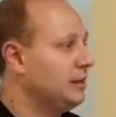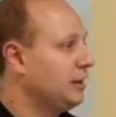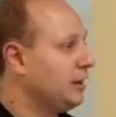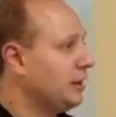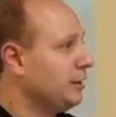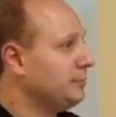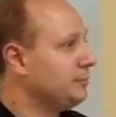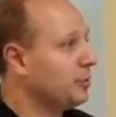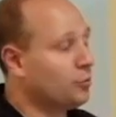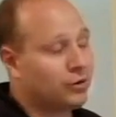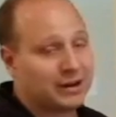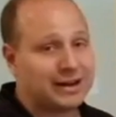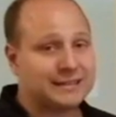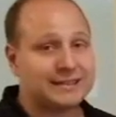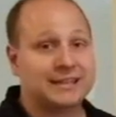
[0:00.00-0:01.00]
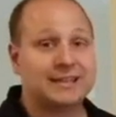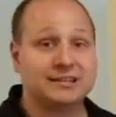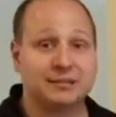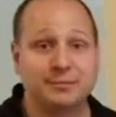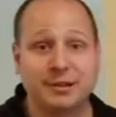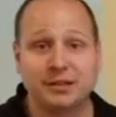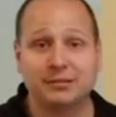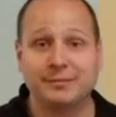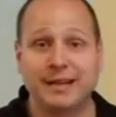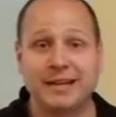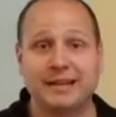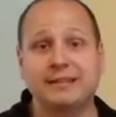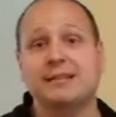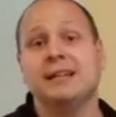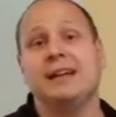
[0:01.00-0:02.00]
But we're acting as a
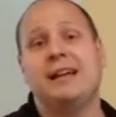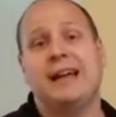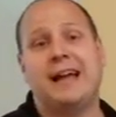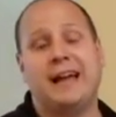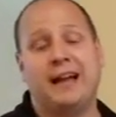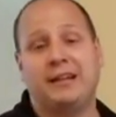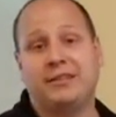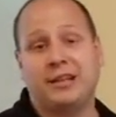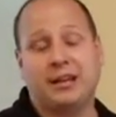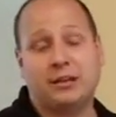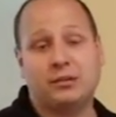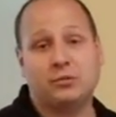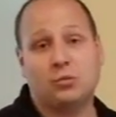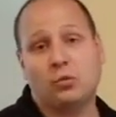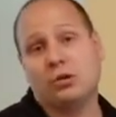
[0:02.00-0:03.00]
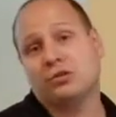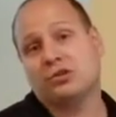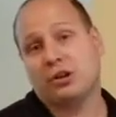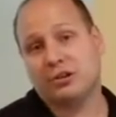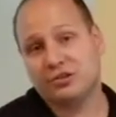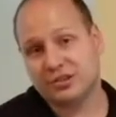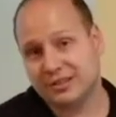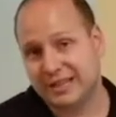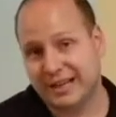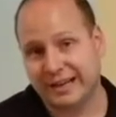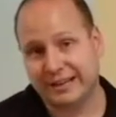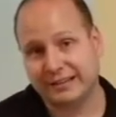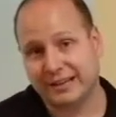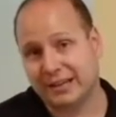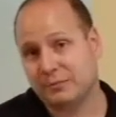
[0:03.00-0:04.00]
middleman, and then we'll charge the
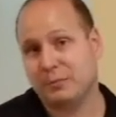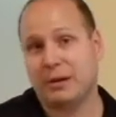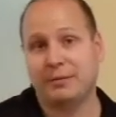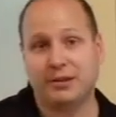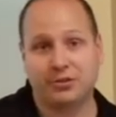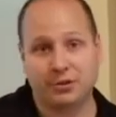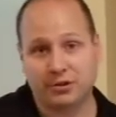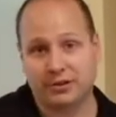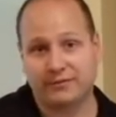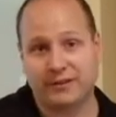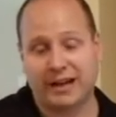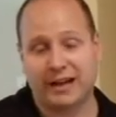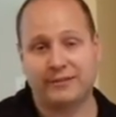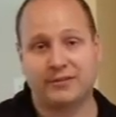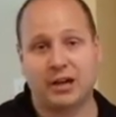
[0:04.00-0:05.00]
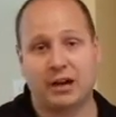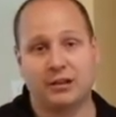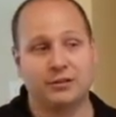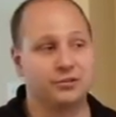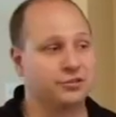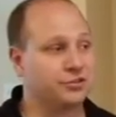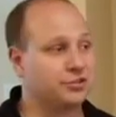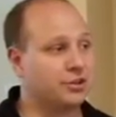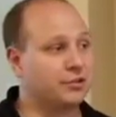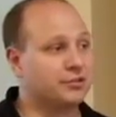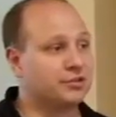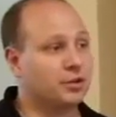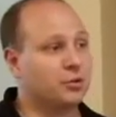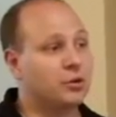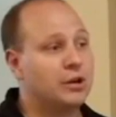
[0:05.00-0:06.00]
tenant like maybe $35 or so.
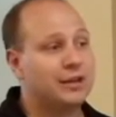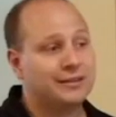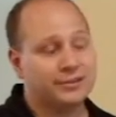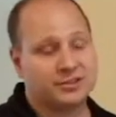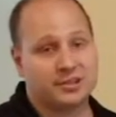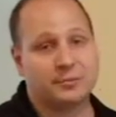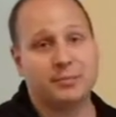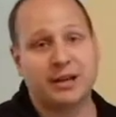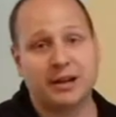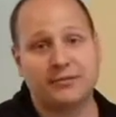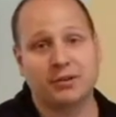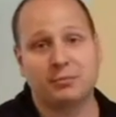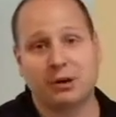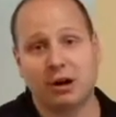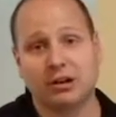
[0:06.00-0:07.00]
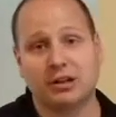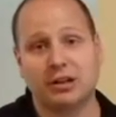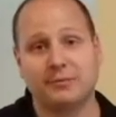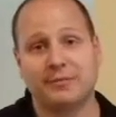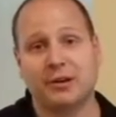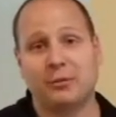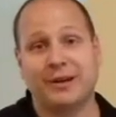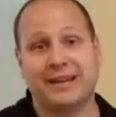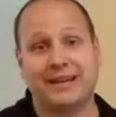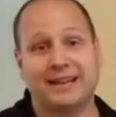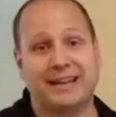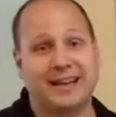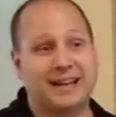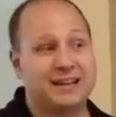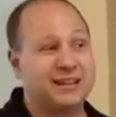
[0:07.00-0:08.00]
So there's a bit of a markup that we can
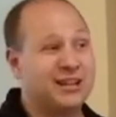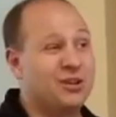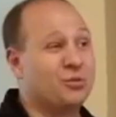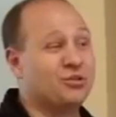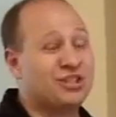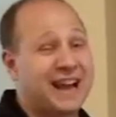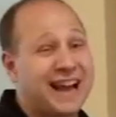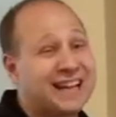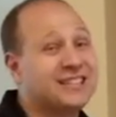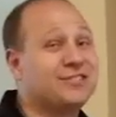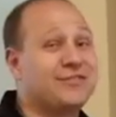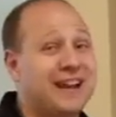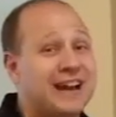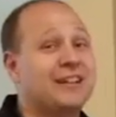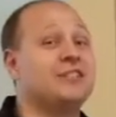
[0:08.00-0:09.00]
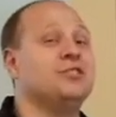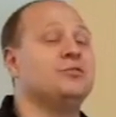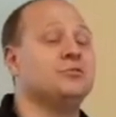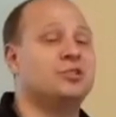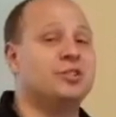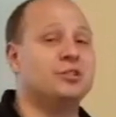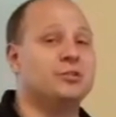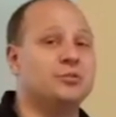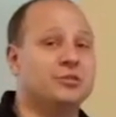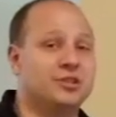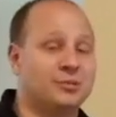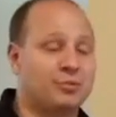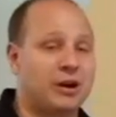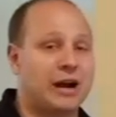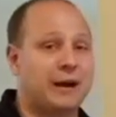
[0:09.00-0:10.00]
get, which adds value to
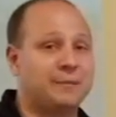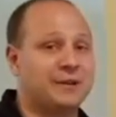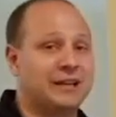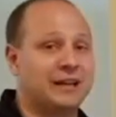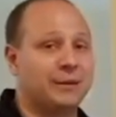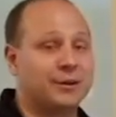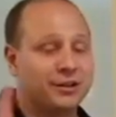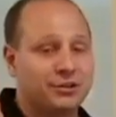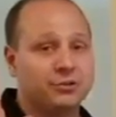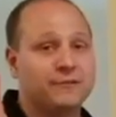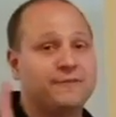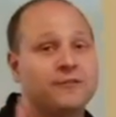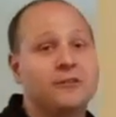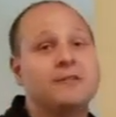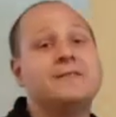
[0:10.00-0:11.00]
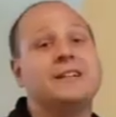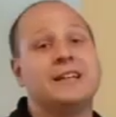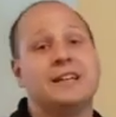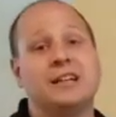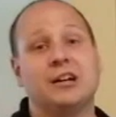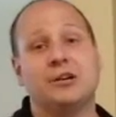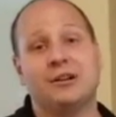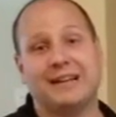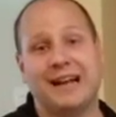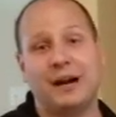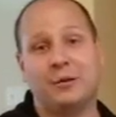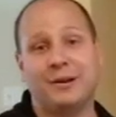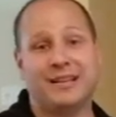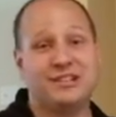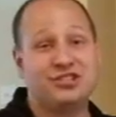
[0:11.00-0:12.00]
the property. And I'm going to do a full video on
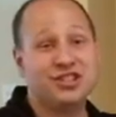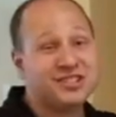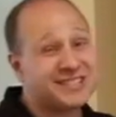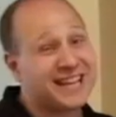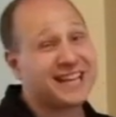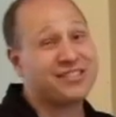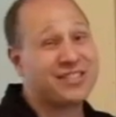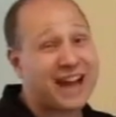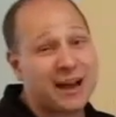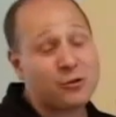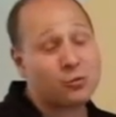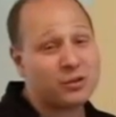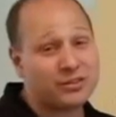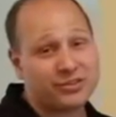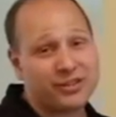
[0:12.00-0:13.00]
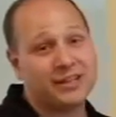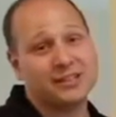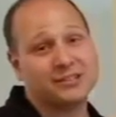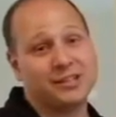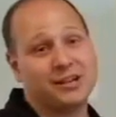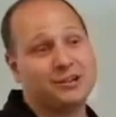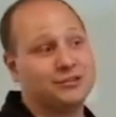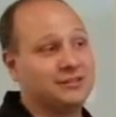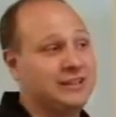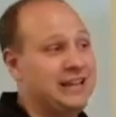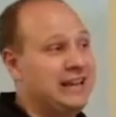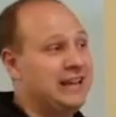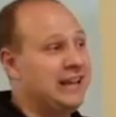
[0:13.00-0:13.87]
how we can just take that one thing alone.